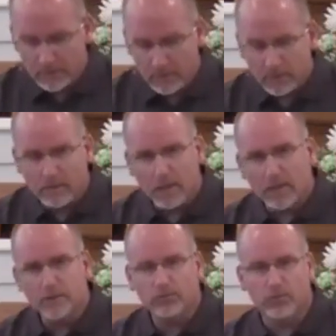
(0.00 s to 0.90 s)

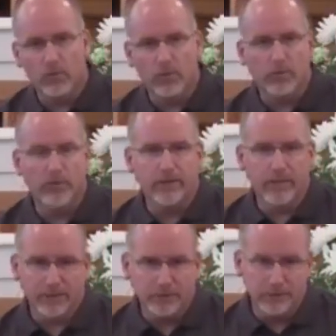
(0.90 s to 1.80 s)
God's Word
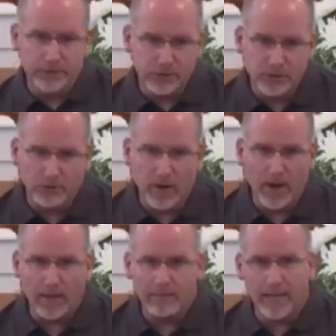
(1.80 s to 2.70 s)
is
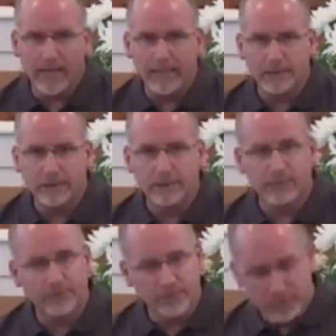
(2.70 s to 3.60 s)
described as
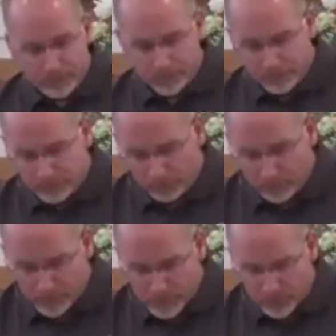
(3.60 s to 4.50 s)
food for
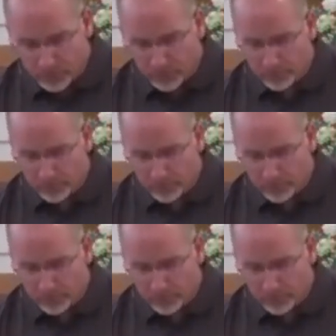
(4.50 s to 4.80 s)
the soul.